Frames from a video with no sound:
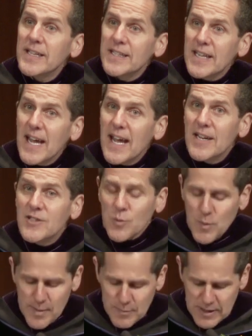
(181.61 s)
engaged
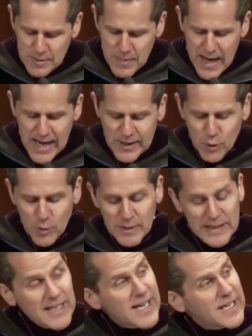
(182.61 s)
women and men who will
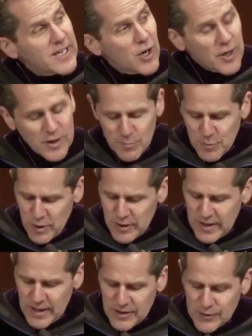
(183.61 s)
be leading our
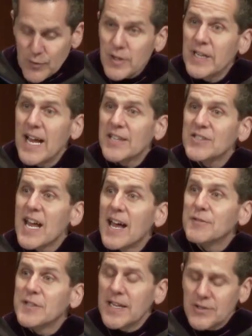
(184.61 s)
communities for the next
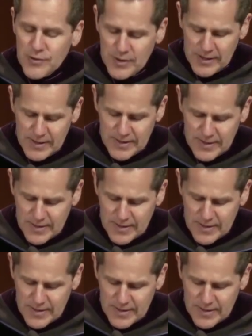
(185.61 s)
half century.